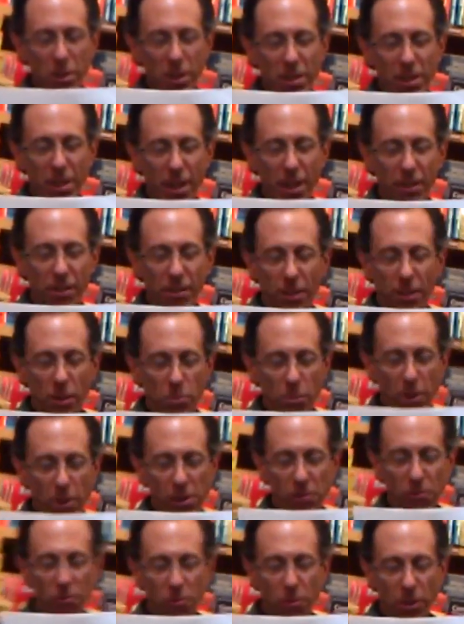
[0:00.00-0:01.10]
detects on the
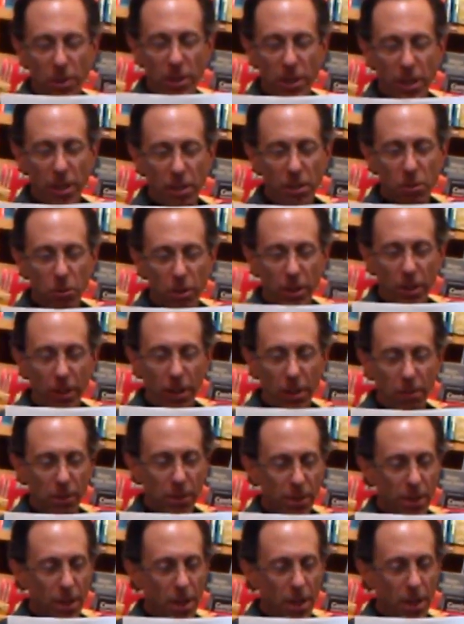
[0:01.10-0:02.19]
March 14, 2011
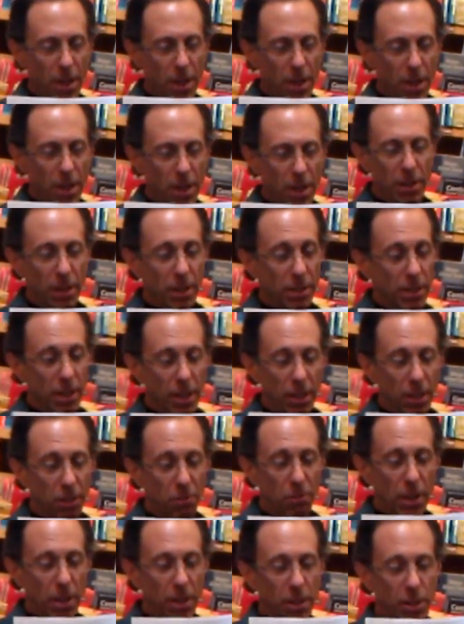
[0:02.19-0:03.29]
sampling event as
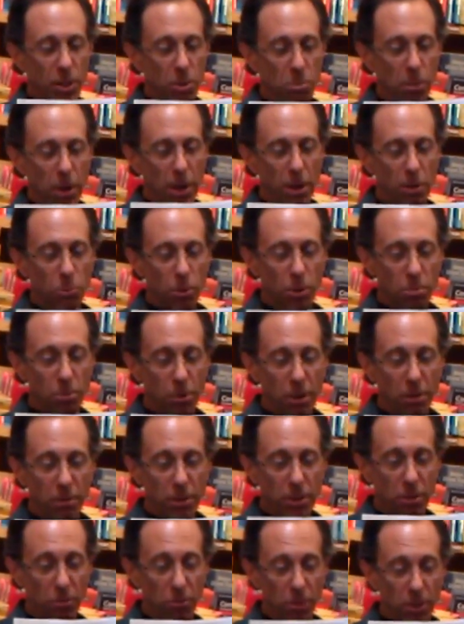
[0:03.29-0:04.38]
elevated compared with
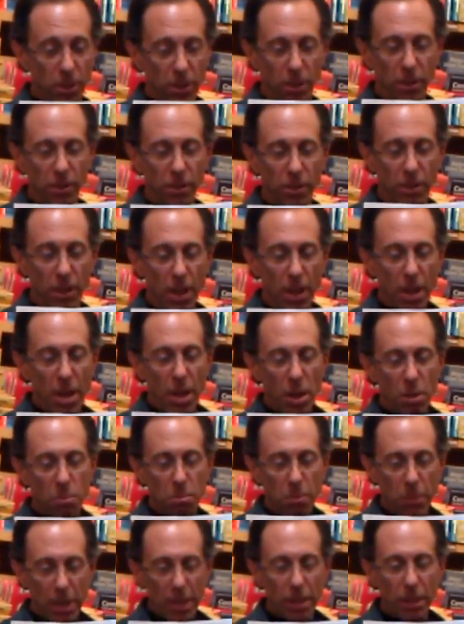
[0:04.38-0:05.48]
previous results
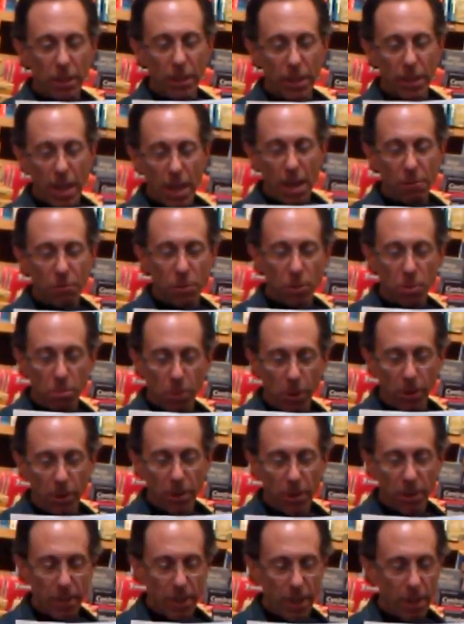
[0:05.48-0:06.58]
immediately after
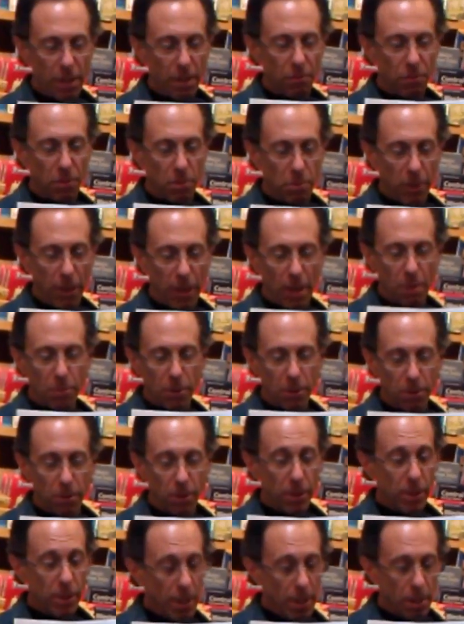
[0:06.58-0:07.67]
pulling the data from the
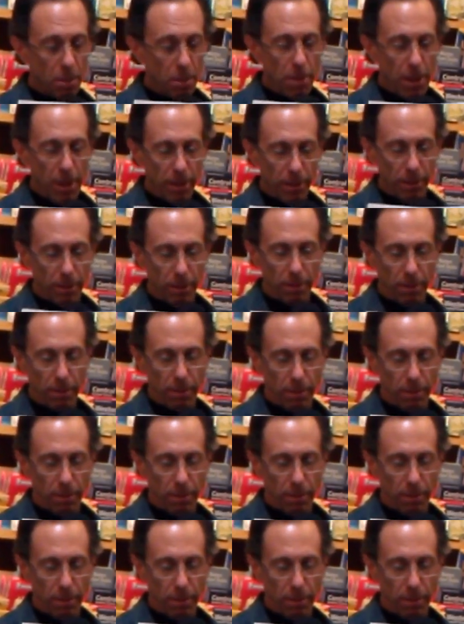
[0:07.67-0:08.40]
laboratory's database.